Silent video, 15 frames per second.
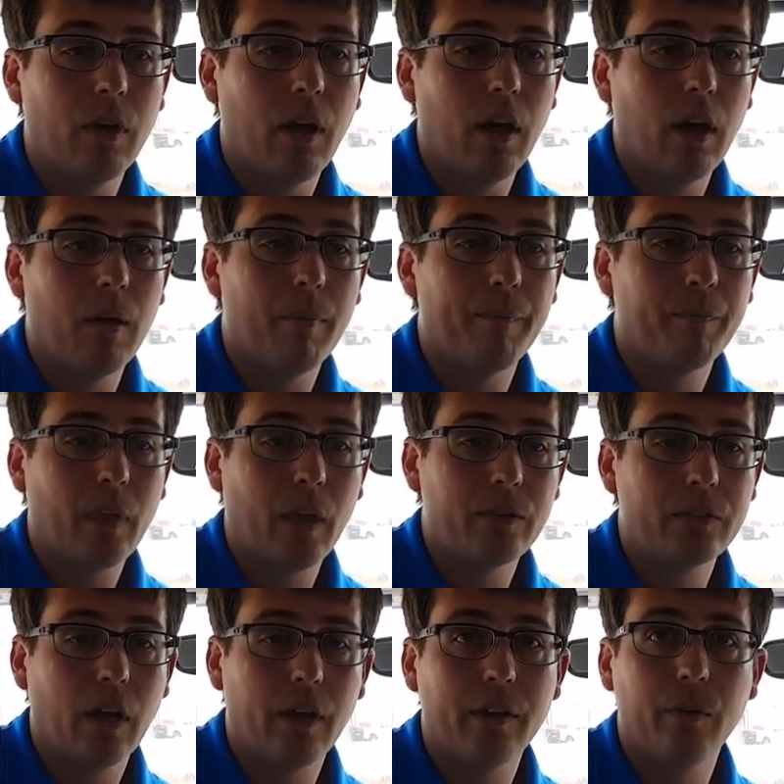Um, I was
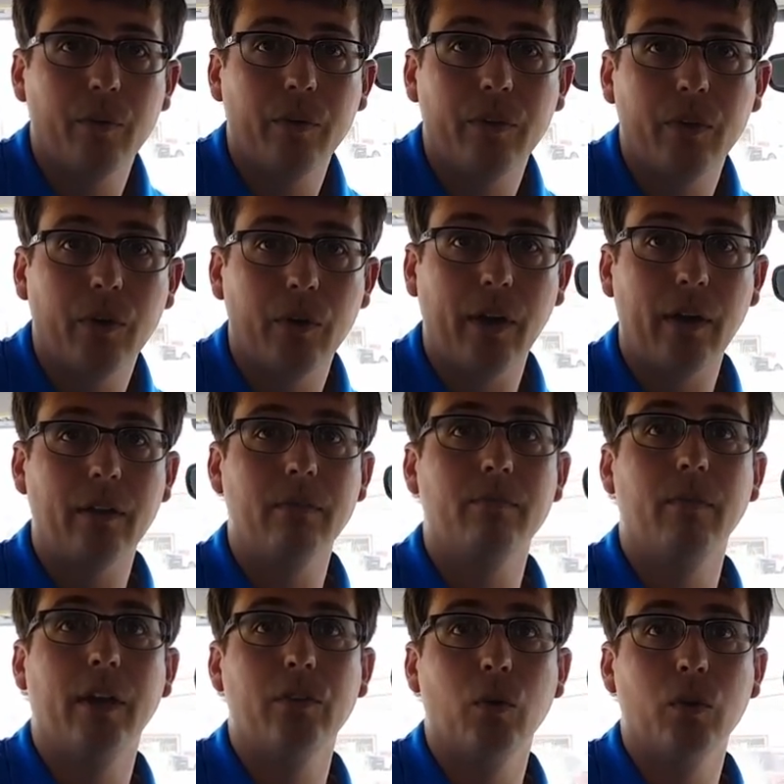talking with you, and I
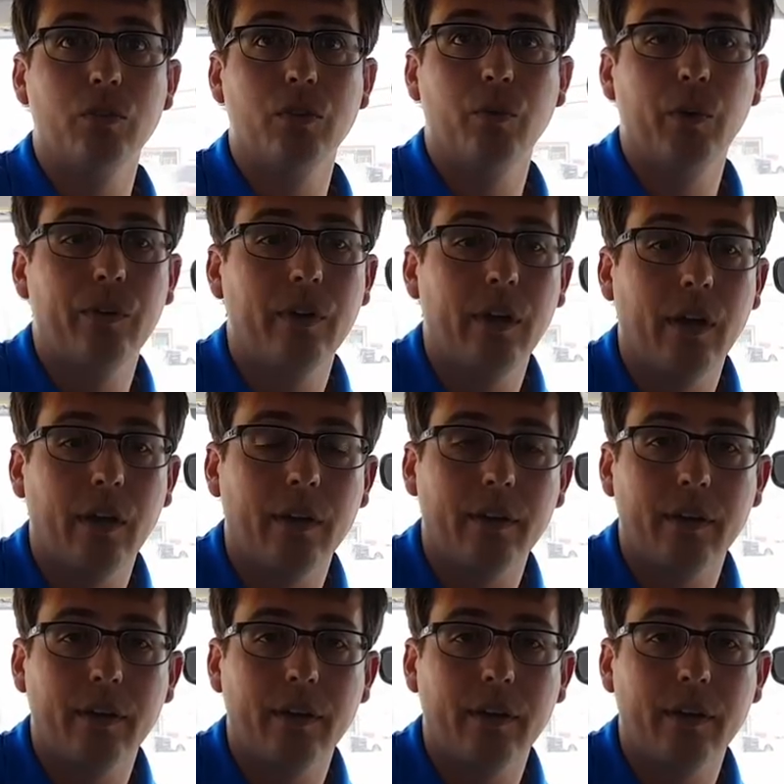I told you we would uh,